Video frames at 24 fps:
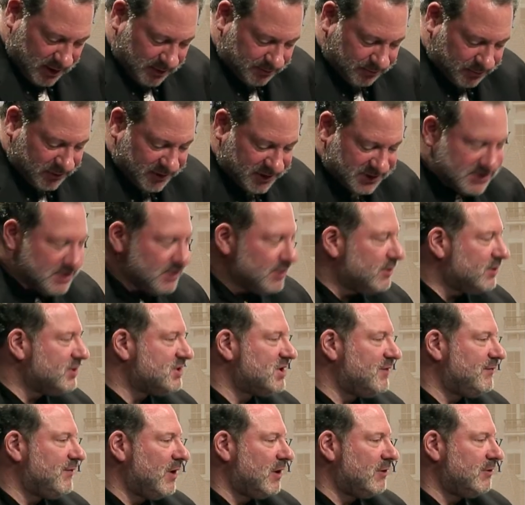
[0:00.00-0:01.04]
prisoners
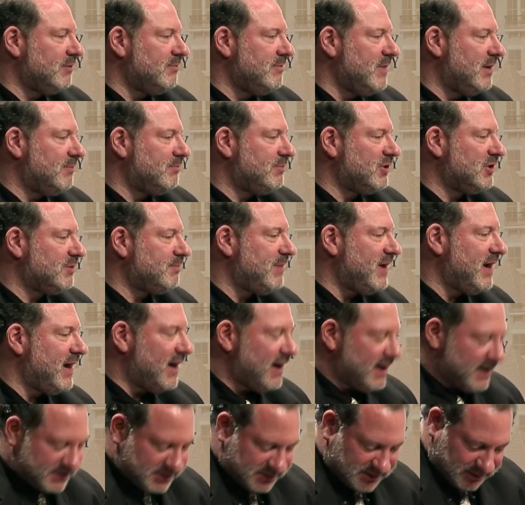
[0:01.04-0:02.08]
of our remembered
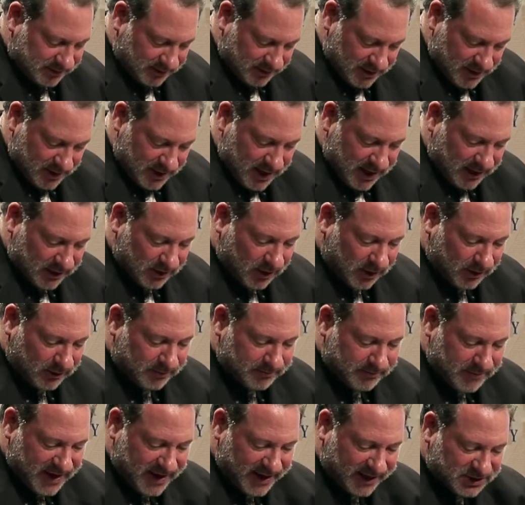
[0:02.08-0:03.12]
past and our
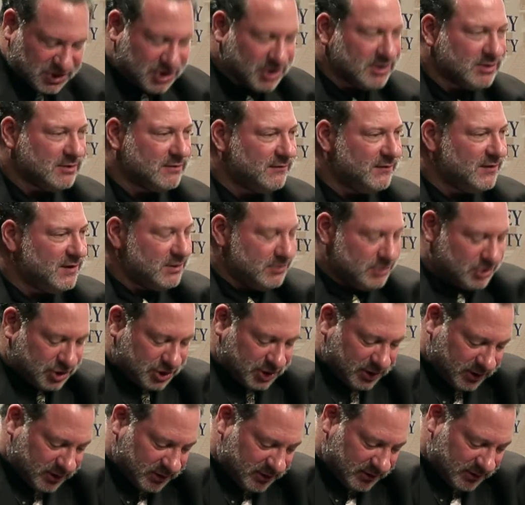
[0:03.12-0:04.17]
imagined
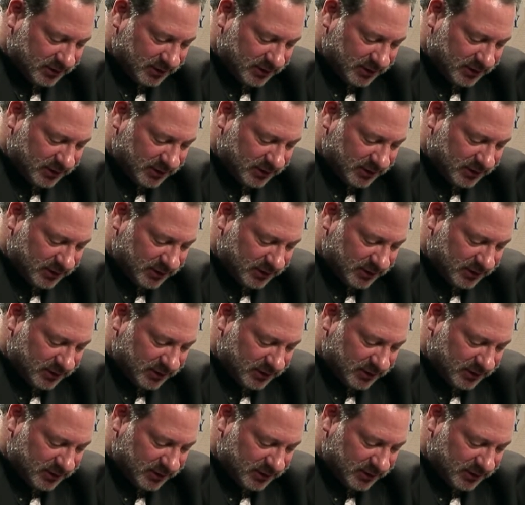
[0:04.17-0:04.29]
future.